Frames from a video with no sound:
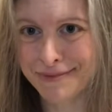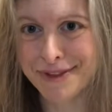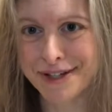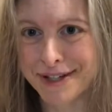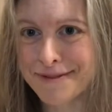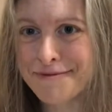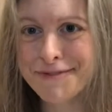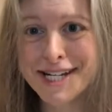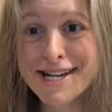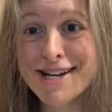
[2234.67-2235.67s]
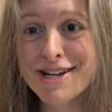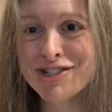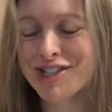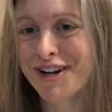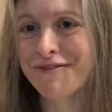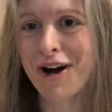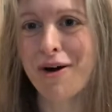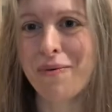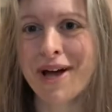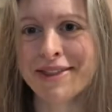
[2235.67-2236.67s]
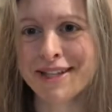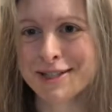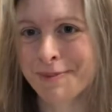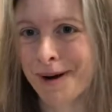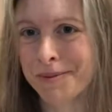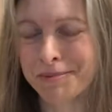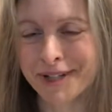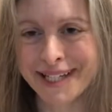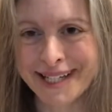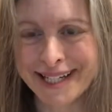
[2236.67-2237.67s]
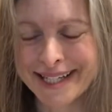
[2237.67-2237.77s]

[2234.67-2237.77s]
the finish, and I've got one that's probably